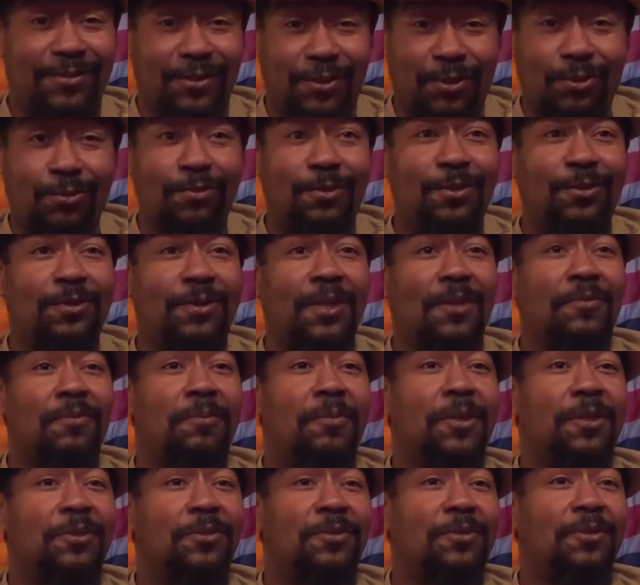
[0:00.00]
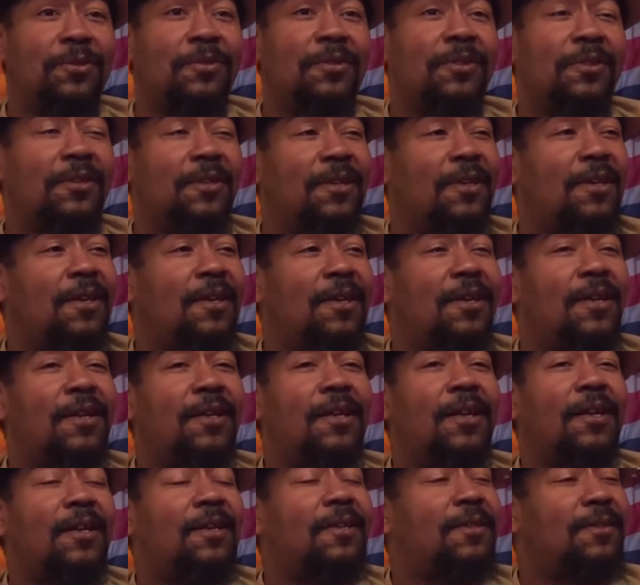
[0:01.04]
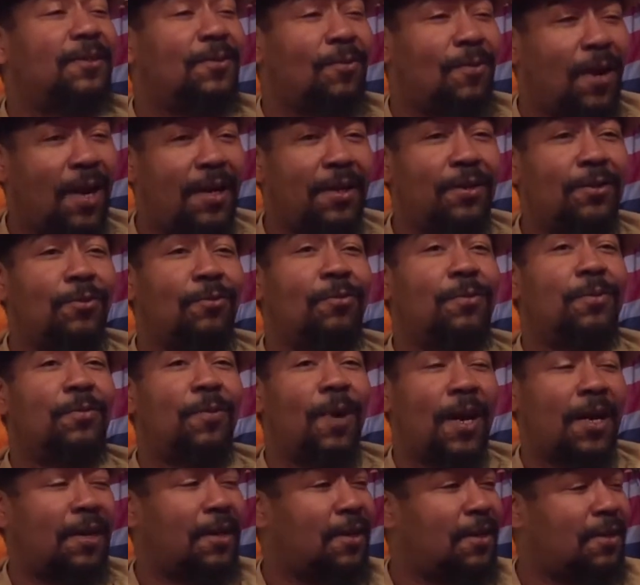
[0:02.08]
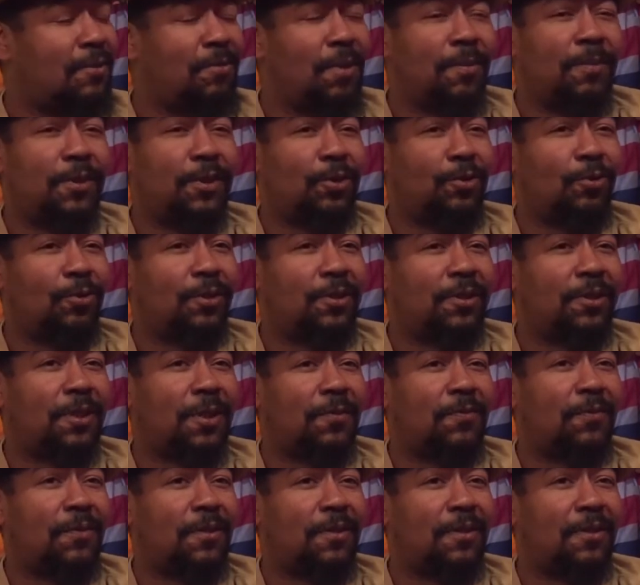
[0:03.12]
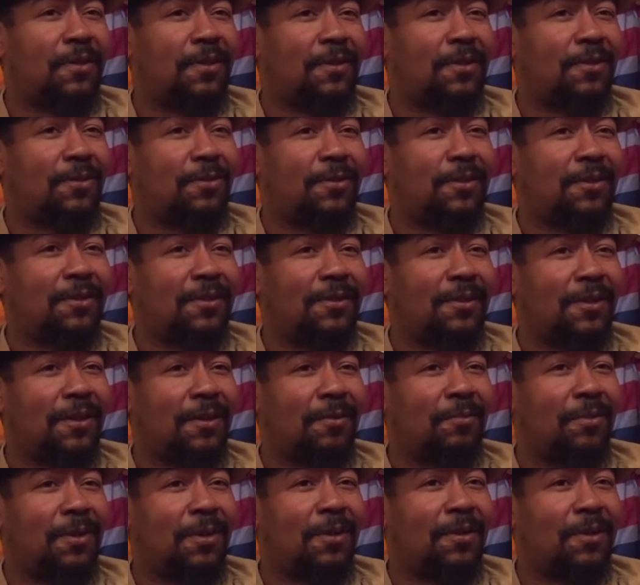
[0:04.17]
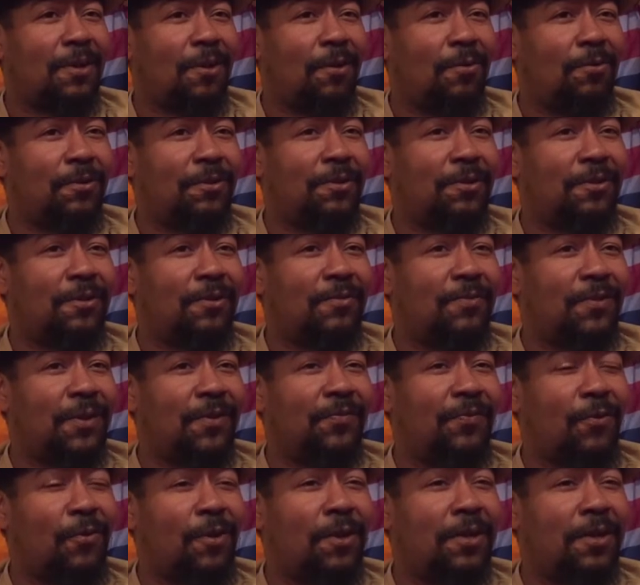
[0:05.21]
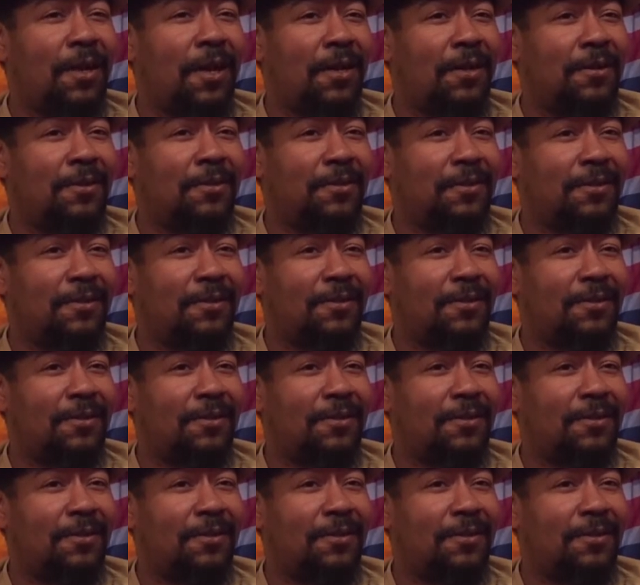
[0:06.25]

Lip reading: 227 Mitchell Street. Now he's a white dude with white hair. You remember George Seifert that used to be a coach for the 49ers?